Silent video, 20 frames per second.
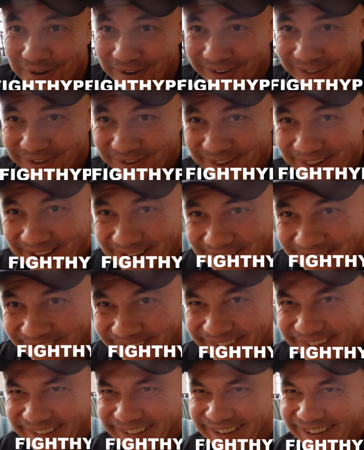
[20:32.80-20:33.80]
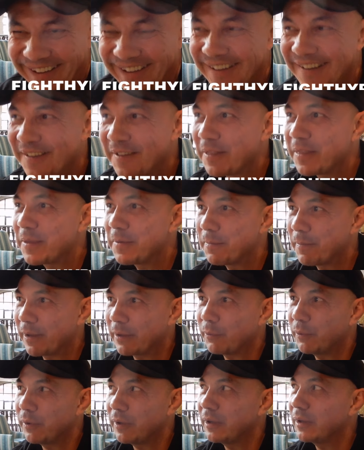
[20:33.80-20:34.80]
talking to them. Of course. Of course.
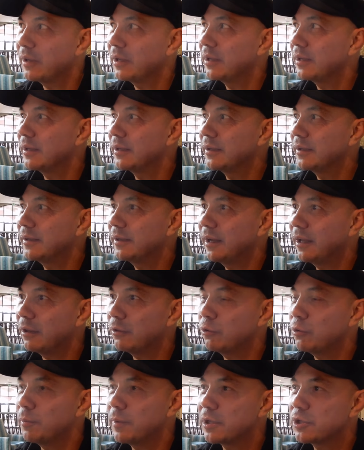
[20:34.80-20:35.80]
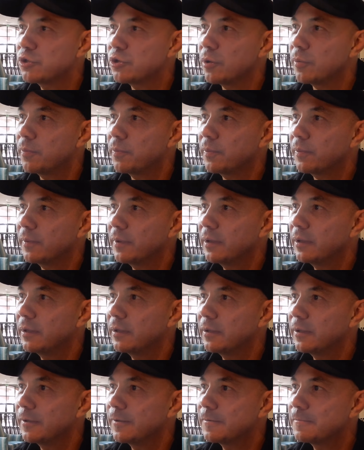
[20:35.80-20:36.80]
but well, uh, I'll do my job,
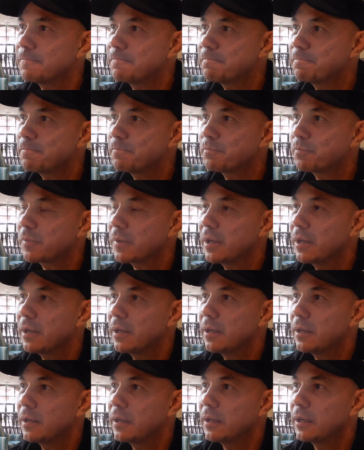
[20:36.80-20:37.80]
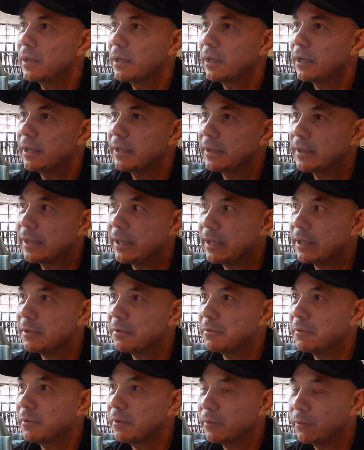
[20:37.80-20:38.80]
uh, and then
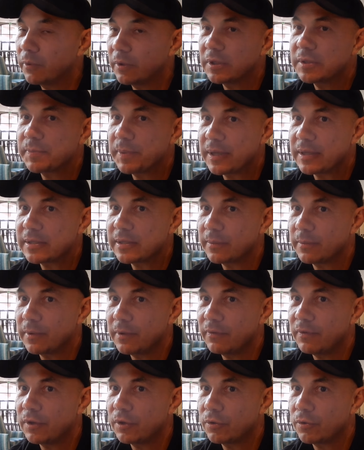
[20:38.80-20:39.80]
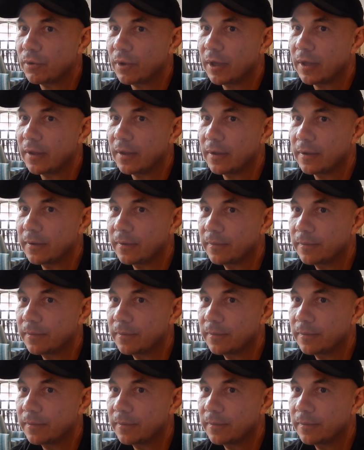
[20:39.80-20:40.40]
uh, we'll spend some evening together.